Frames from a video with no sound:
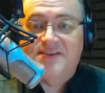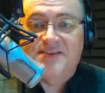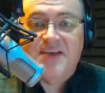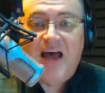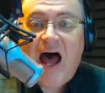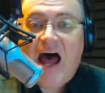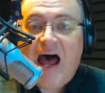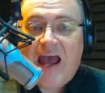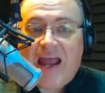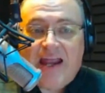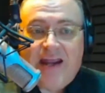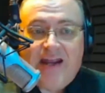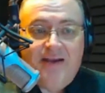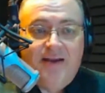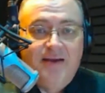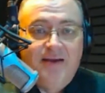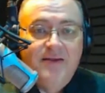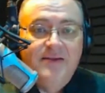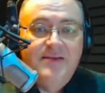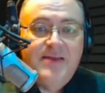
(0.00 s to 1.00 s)
a
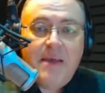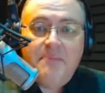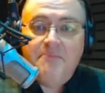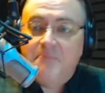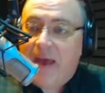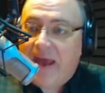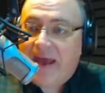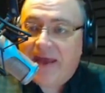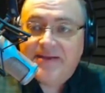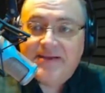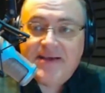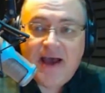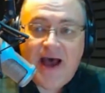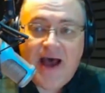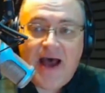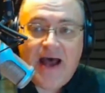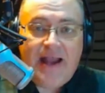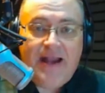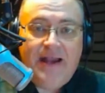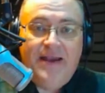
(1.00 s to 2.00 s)
sign that
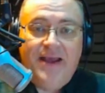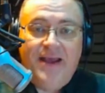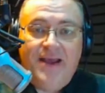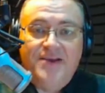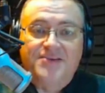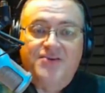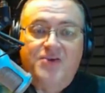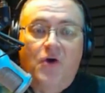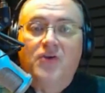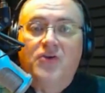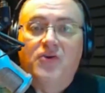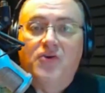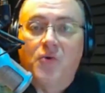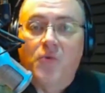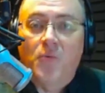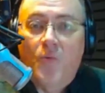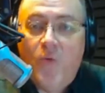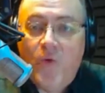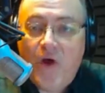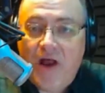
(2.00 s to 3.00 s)
mankind is
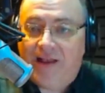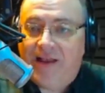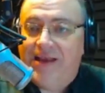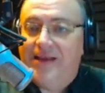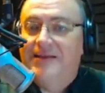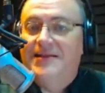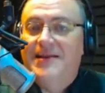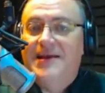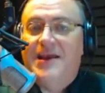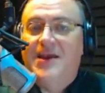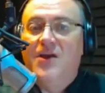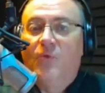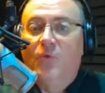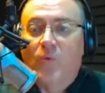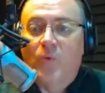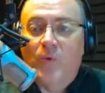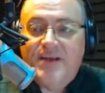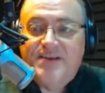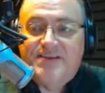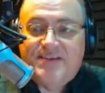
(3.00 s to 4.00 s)
going to
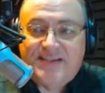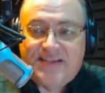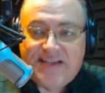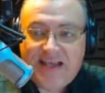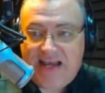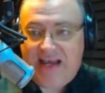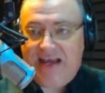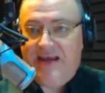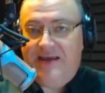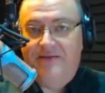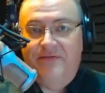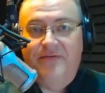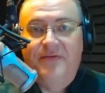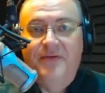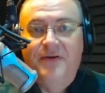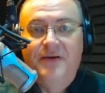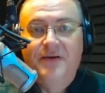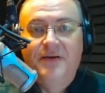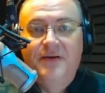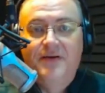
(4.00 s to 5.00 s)
willingly
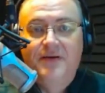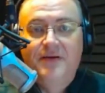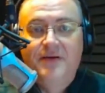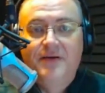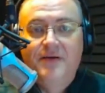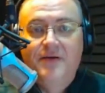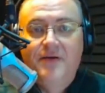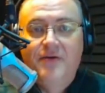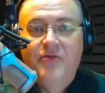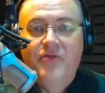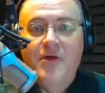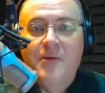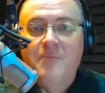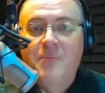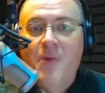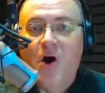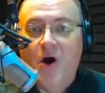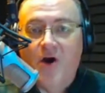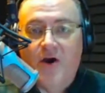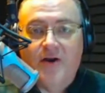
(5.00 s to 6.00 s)
receive
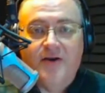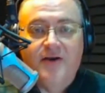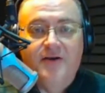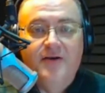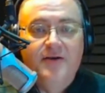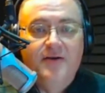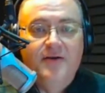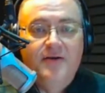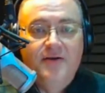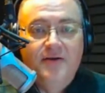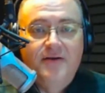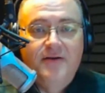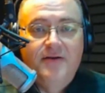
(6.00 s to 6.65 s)
the mark,